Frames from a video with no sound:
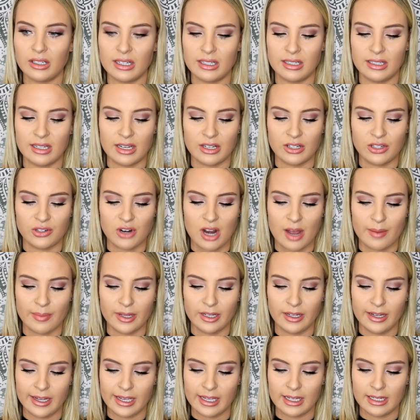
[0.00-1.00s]
it says drop
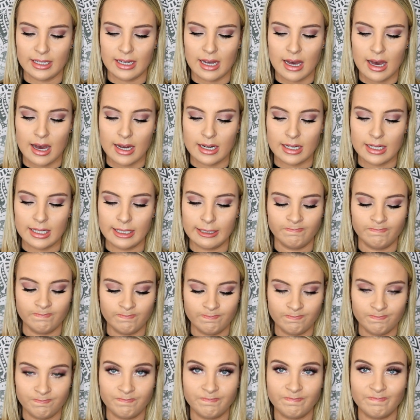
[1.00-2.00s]
it like it's hot.
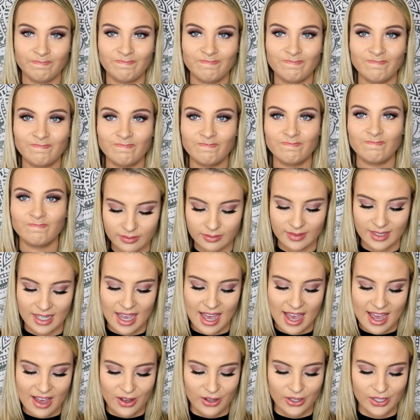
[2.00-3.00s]

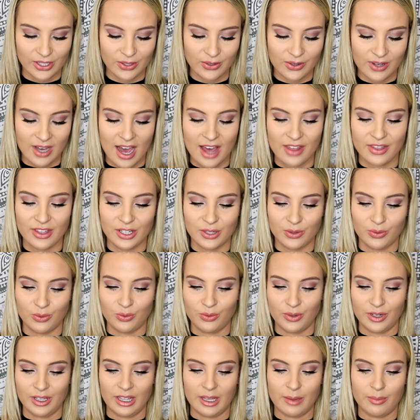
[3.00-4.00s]
I also got this
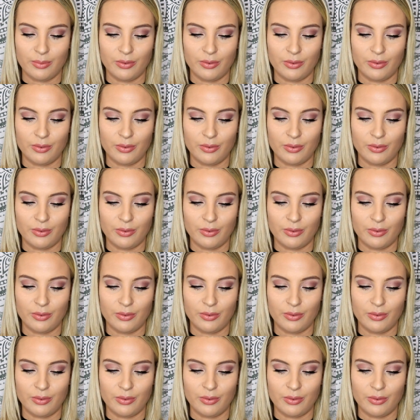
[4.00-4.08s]
really